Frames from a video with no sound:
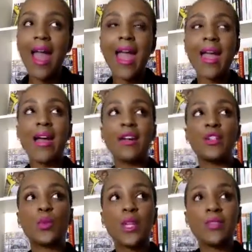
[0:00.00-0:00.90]

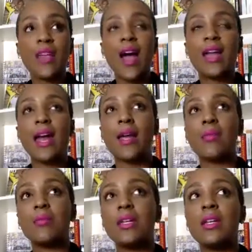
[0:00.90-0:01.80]
And with that,
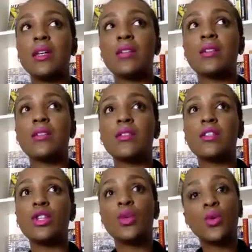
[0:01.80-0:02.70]
I mean,
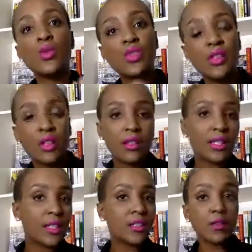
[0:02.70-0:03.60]
use the
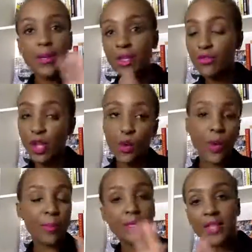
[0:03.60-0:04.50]
little bit of
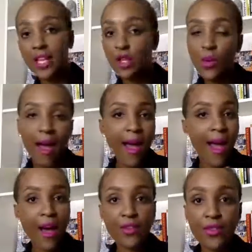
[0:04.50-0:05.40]
equipment that you
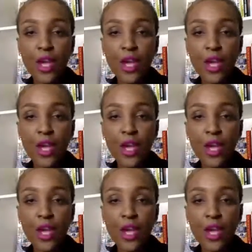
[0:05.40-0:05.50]
have,